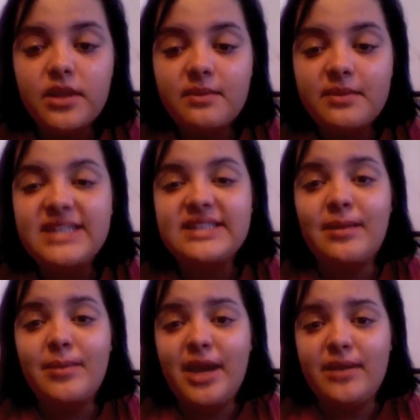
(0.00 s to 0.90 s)
Because
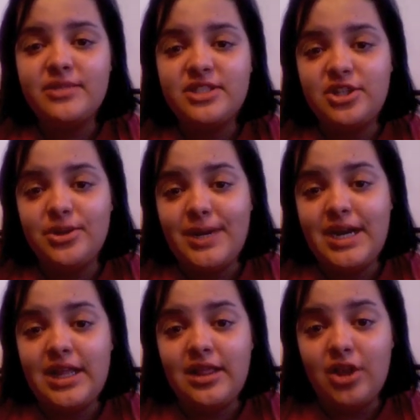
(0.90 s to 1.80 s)
I'll be able to do it
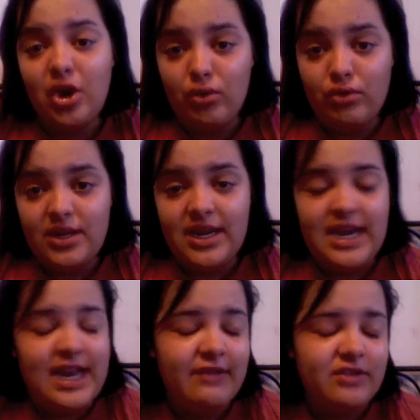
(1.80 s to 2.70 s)
alone and
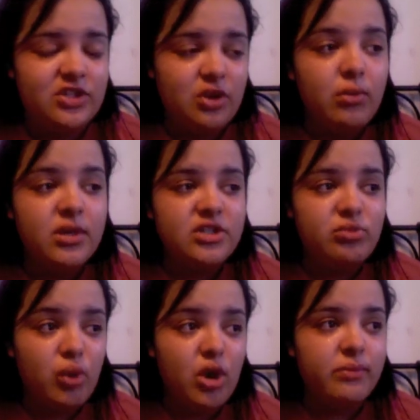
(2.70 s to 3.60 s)
have so much
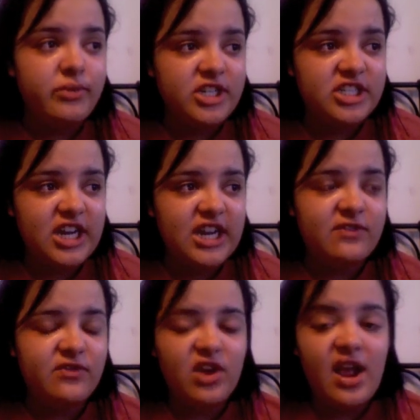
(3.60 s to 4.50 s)
more
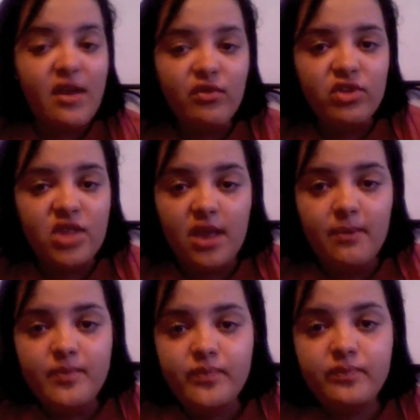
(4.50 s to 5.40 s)
appreciation for everything.
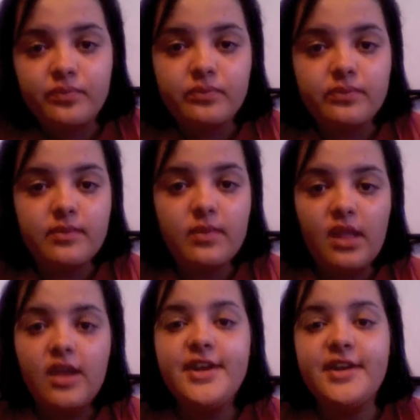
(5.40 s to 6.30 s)

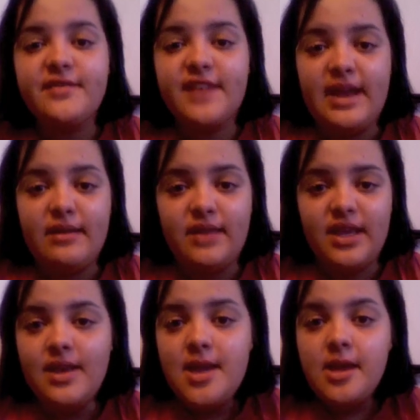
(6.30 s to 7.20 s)
Your family.